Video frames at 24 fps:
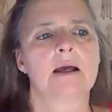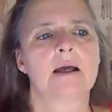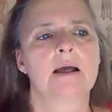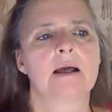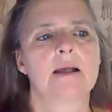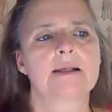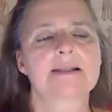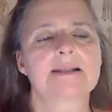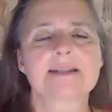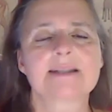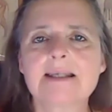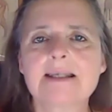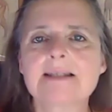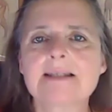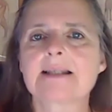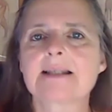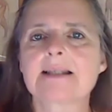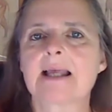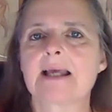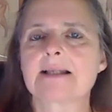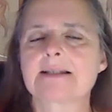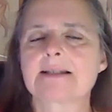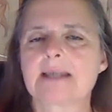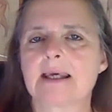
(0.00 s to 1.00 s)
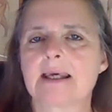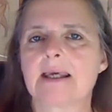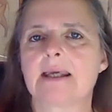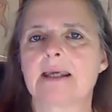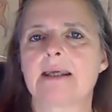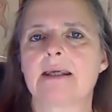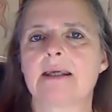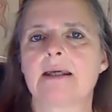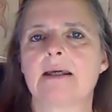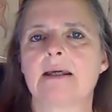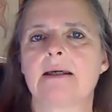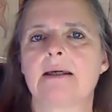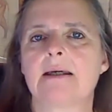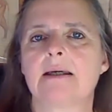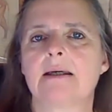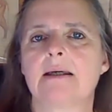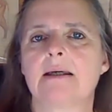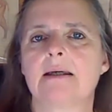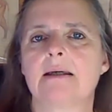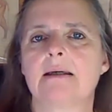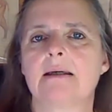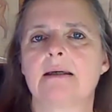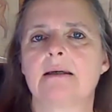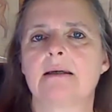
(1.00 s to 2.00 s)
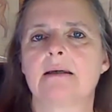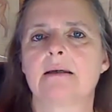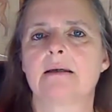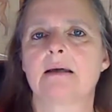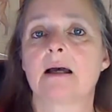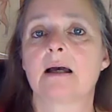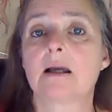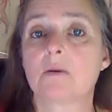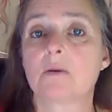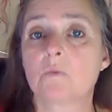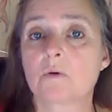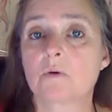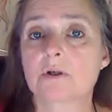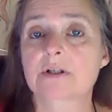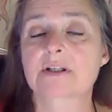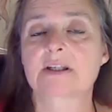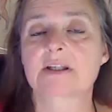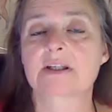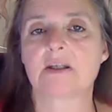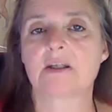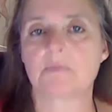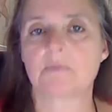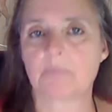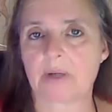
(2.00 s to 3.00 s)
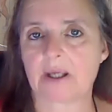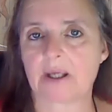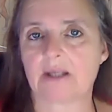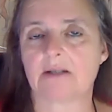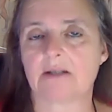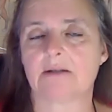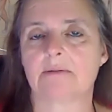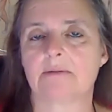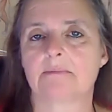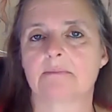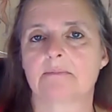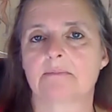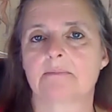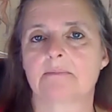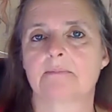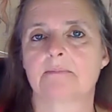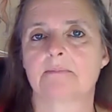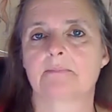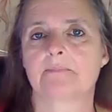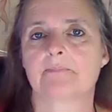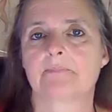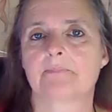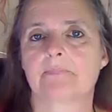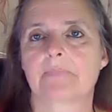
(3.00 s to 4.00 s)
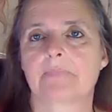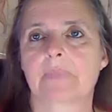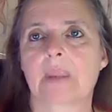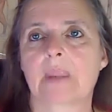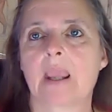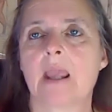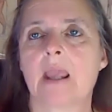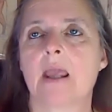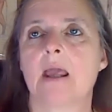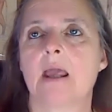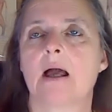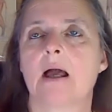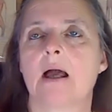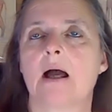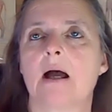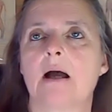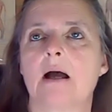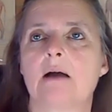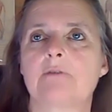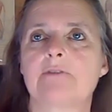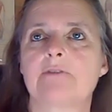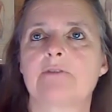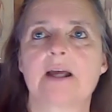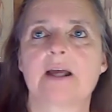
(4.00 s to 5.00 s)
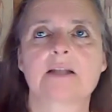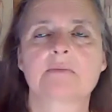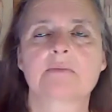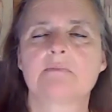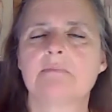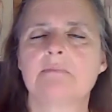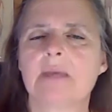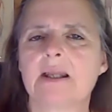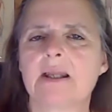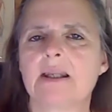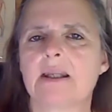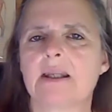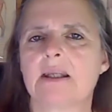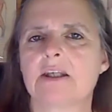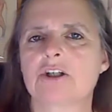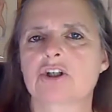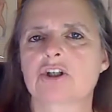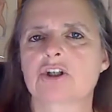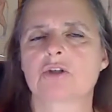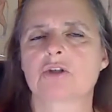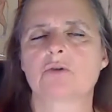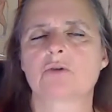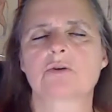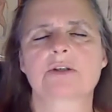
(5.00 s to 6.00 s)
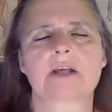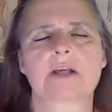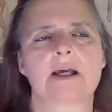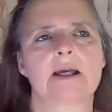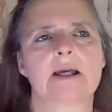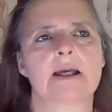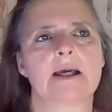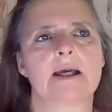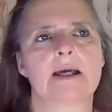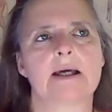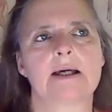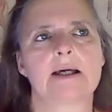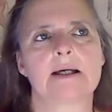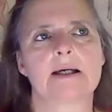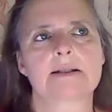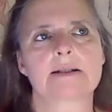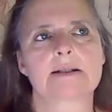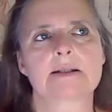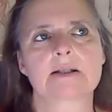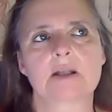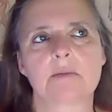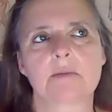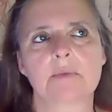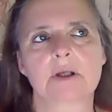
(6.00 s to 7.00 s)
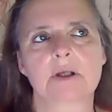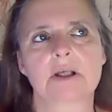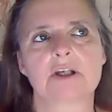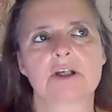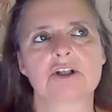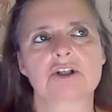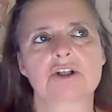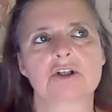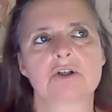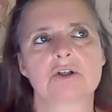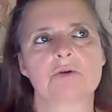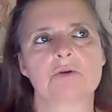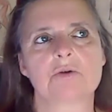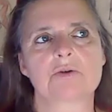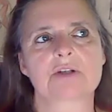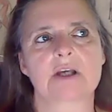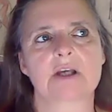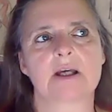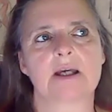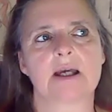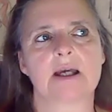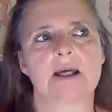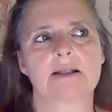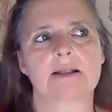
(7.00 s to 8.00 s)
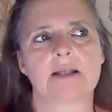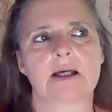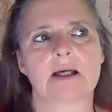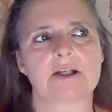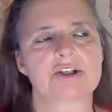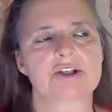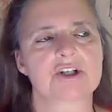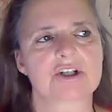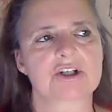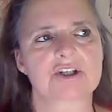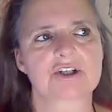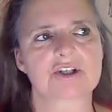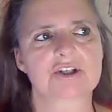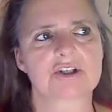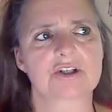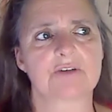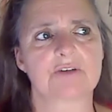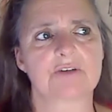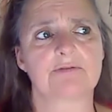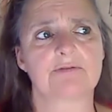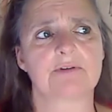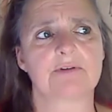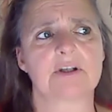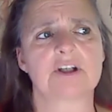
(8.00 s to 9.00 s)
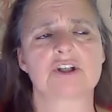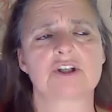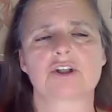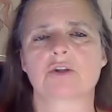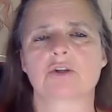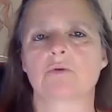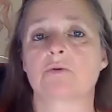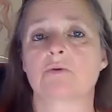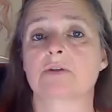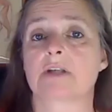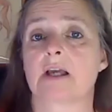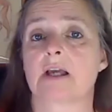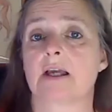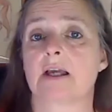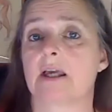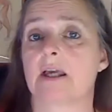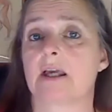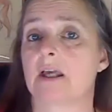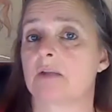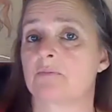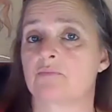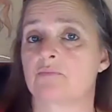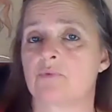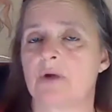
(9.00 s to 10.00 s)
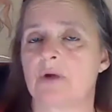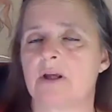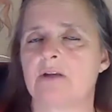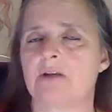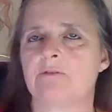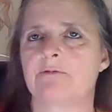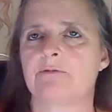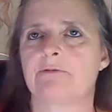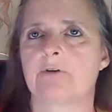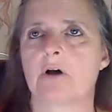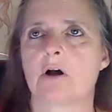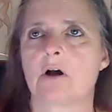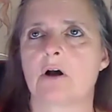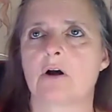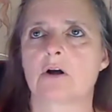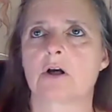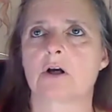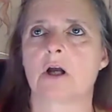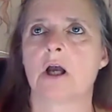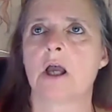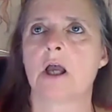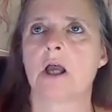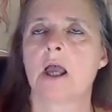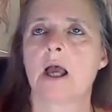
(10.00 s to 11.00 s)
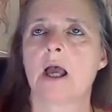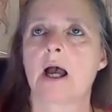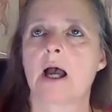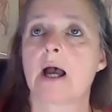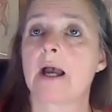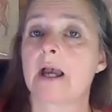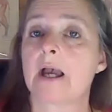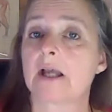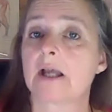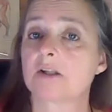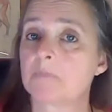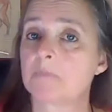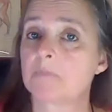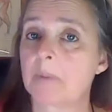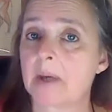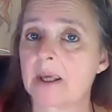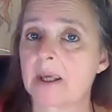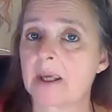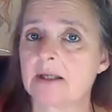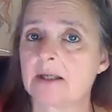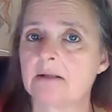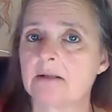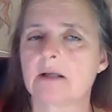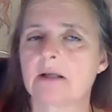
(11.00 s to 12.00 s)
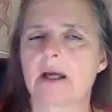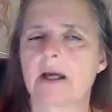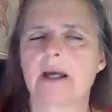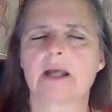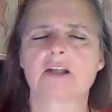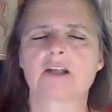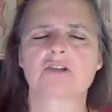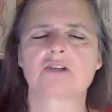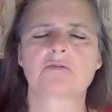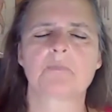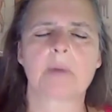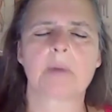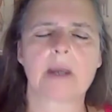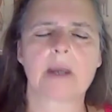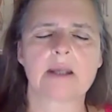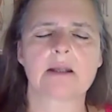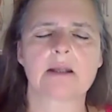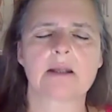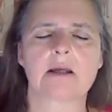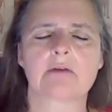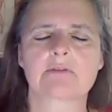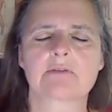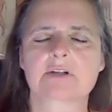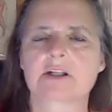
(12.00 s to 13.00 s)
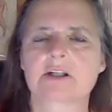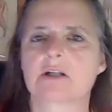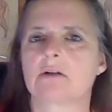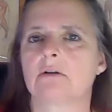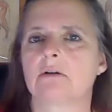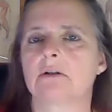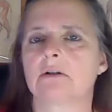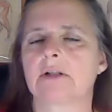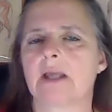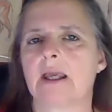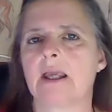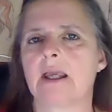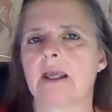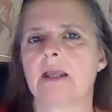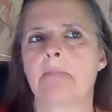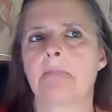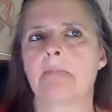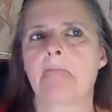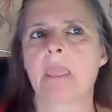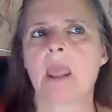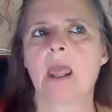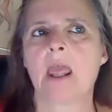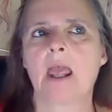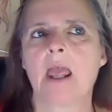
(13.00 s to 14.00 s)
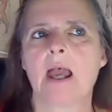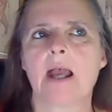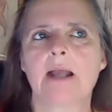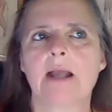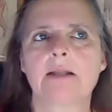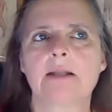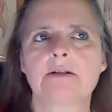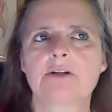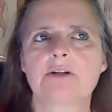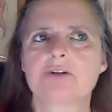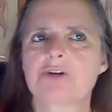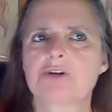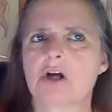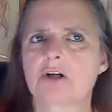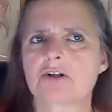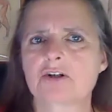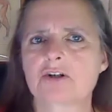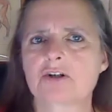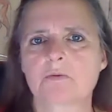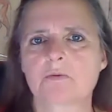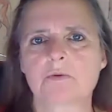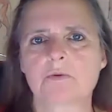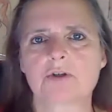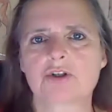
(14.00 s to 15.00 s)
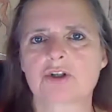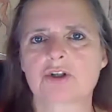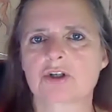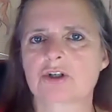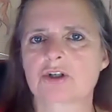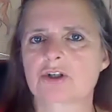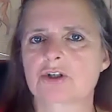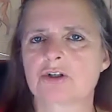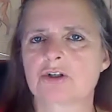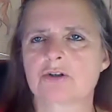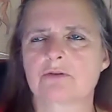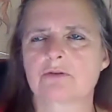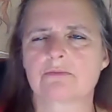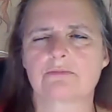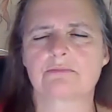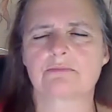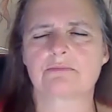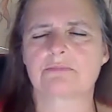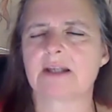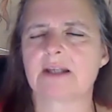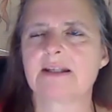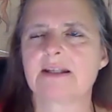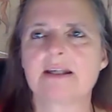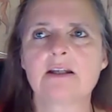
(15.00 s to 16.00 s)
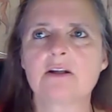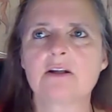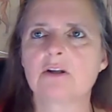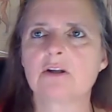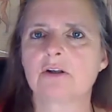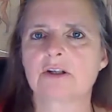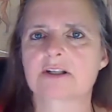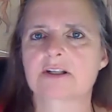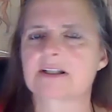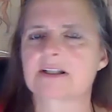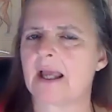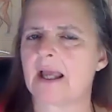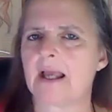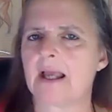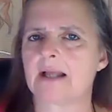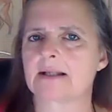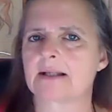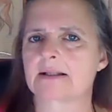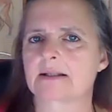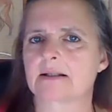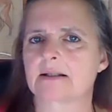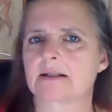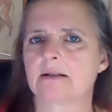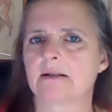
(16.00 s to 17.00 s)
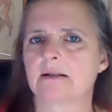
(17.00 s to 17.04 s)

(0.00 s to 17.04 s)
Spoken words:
Since that day, I was in pain. I've had many issues. I had stomach issues. I had digestive issues. I had brain fog. I had pain. I had pain every single day. And the doctors were just, they didn't understand.